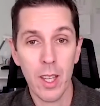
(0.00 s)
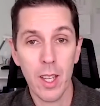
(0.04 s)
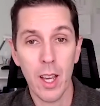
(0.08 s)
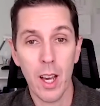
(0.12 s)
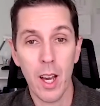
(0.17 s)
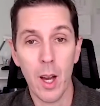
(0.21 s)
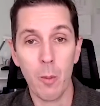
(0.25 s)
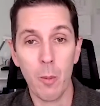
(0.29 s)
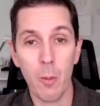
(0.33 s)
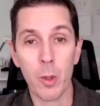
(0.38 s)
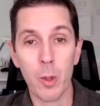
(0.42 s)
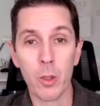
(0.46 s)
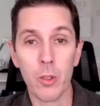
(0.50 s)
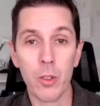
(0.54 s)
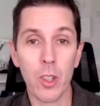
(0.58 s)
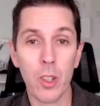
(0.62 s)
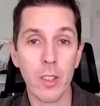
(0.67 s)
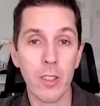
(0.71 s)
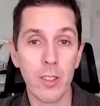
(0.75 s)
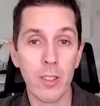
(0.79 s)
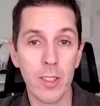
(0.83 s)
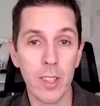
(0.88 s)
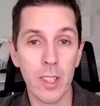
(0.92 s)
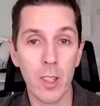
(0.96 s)
Um, we were
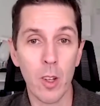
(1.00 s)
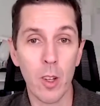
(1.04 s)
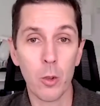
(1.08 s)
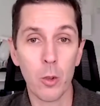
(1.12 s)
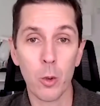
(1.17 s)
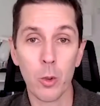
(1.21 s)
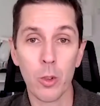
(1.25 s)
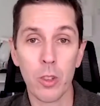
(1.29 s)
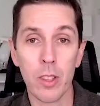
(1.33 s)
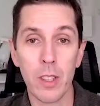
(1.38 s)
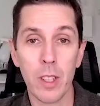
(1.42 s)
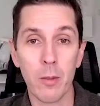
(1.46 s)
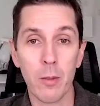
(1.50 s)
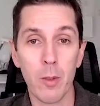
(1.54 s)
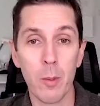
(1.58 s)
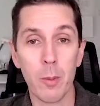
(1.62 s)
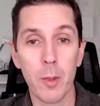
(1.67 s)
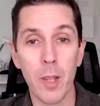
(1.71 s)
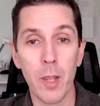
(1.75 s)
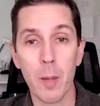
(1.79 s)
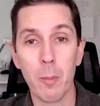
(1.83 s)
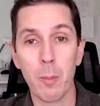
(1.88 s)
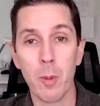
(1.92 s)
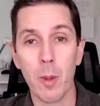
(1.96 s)
starting to see all sorts of different
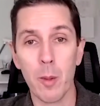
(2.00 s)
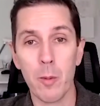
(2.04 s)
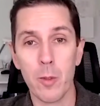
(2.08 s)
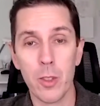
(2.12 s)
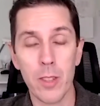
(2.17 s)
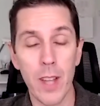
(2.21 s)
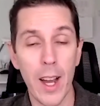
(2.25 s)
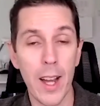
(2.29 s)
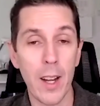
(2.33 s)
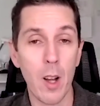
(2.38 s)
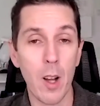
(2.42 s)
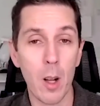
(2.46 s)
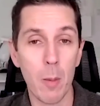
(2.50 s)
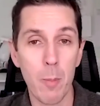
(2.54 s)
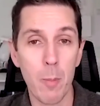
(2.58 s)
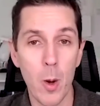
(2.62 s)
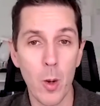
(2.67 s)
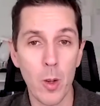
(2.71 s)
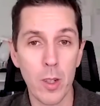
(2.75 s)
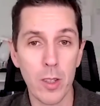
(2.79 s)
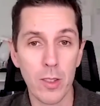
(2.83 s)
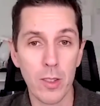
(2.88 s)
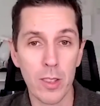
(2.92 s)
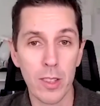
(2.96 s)
type of sign-on
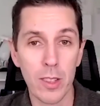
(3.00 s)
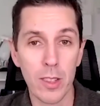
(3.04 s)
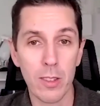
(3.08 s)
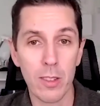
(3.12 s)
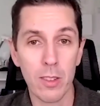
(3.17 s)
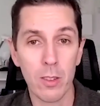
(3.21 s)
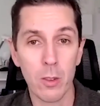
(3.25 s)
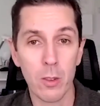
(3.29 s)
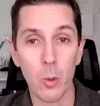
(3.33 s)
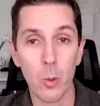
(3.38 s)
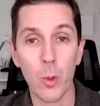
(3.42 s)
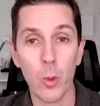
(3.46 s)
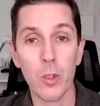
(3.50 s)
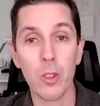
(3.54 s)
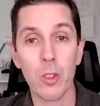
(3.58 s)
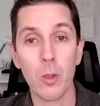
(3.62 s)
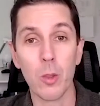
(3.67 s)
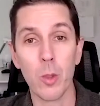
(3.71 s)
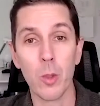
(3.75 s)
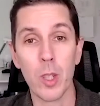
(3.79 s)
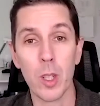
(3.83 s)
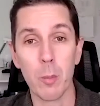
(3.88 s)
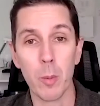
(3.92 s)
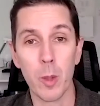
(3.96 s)
bonuses, tuition
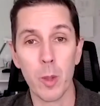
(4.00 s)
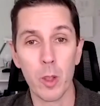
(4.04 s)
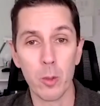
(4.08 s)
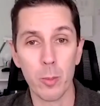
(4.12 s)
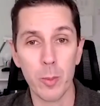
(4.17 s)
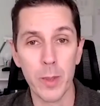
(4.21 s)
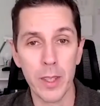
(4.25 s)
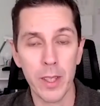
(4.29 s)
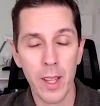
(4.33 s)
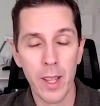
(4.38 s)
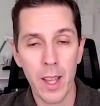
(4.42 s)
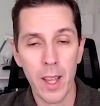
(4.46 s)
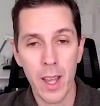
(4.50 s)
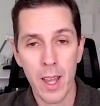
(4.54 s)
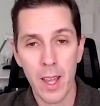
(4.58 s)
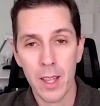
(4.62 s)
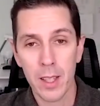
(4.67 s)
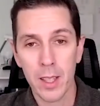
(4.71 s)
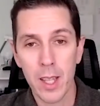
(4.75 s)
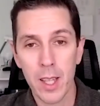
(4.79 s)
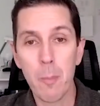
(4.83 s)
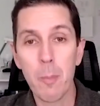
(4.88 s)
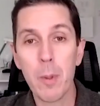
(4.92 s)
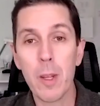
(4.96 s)
reimbursement,
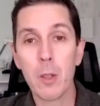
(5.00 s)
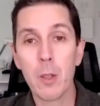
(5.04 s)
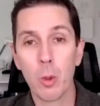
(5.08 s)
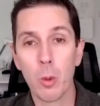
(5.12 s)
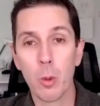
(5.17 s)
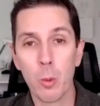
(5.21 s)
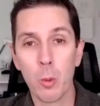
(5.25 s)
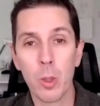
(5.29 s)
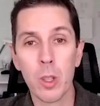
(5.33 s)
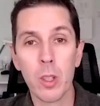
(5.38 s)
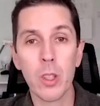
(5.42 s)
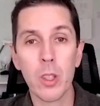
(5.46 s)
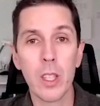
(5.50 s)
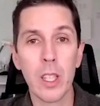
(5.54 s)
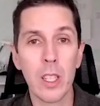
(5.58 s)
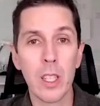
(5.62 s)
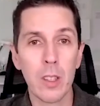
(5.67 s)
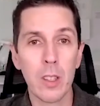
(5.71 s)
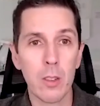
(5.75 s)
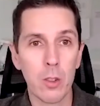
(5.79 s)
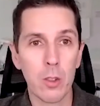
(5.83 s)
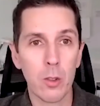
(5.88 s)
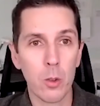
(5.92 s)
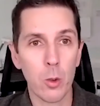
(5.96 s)
companies were
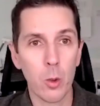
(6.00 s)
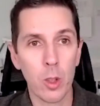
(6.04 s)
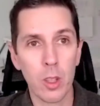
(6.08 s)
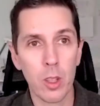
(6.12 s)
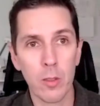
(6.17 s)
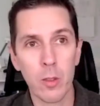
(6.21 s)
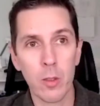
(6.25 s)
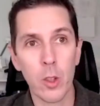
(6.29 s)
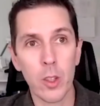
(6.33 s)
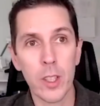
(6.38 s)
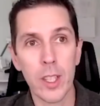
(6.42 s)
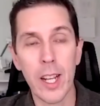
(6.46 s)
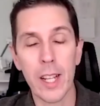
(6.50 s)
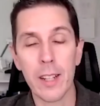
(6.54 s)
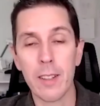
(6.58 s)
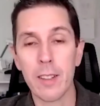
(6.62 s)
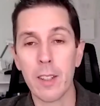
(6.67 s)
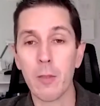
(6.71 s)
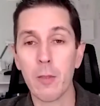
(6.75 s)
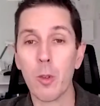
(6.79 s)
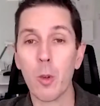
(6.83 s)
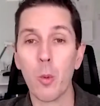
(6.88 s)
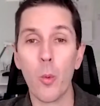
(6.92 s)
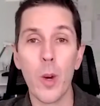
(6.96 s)
really sort of looking at
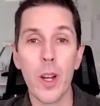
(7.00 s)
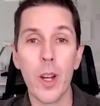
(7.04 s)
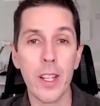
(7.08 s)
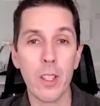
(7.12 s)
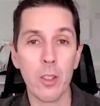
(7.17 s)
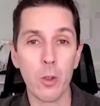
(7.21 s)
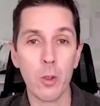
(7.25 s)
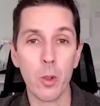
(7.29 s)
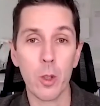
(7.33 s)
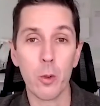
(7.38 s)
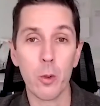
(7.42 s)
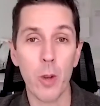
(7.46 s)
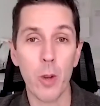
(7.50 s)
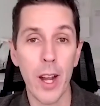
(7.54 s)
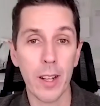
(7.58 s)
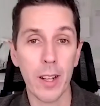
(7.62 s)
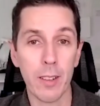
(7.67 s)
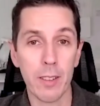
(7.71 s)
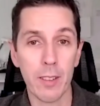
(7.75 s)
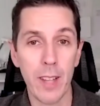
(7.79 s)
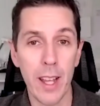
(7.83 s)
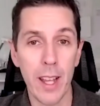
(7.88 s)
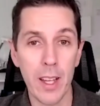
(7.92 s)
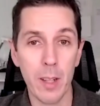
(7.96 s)
different ways to
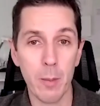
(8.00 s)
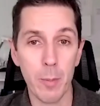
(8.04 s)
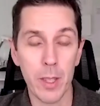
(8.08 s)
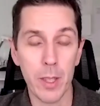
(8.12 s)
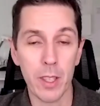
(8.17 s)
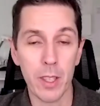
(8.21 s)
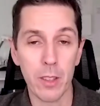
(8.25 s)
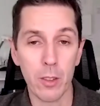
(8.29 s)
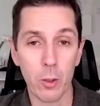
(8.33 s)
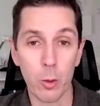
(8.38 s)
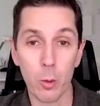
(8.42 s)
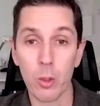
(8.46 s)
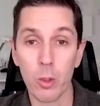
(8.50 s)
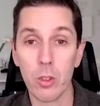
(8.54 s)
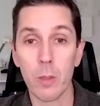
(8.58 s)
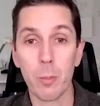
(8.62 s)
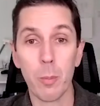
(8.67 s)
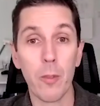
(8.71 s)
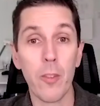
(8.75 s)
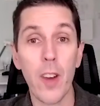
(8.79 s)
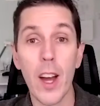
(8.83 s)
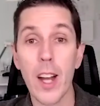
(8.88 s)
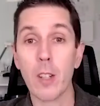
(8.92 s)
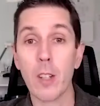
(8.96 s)
attract talent because there was a
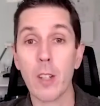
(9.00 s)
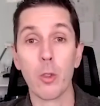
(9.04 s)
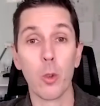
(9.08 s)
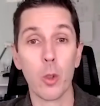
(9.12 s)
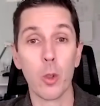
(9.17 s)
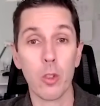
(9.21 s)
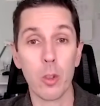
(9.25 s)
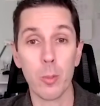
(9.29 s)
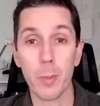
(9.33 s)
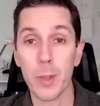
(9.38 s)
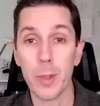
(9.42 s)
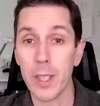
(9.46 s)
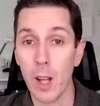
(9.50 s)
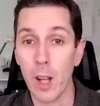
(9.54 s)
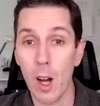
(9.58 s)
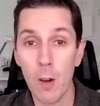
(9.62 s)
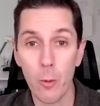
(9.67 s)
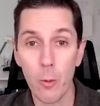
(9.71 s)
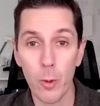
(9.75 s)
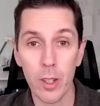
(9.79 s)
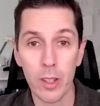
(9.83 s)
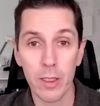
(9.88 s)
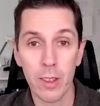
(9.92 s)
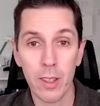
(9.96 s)
provider shortage to begin off
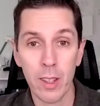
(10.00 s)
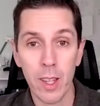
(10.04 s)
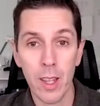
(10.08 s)
with.